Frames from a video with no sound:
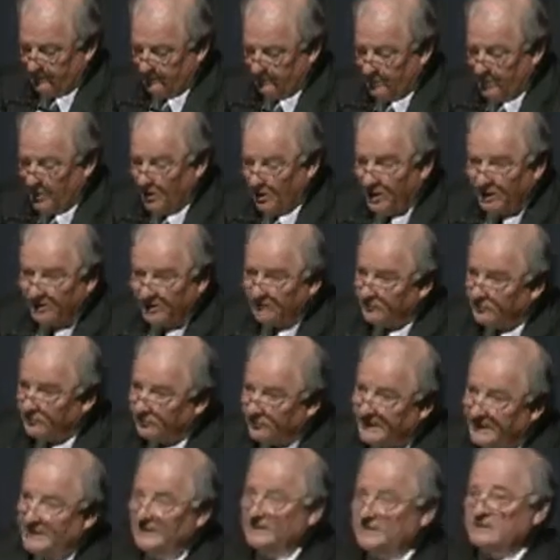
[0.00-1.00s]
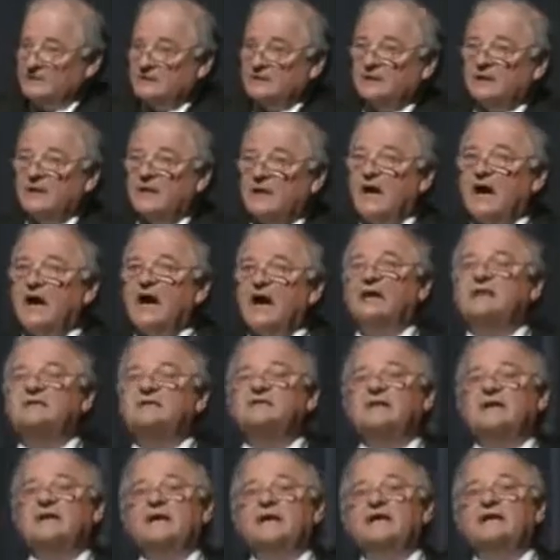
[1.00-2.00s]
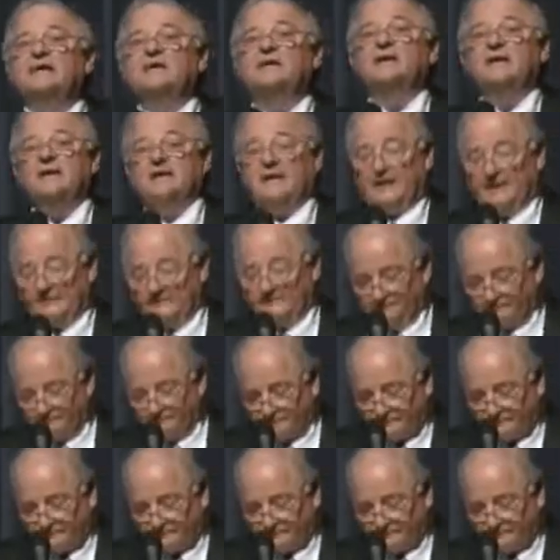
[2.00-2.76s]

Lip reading: Part of the reason lies in the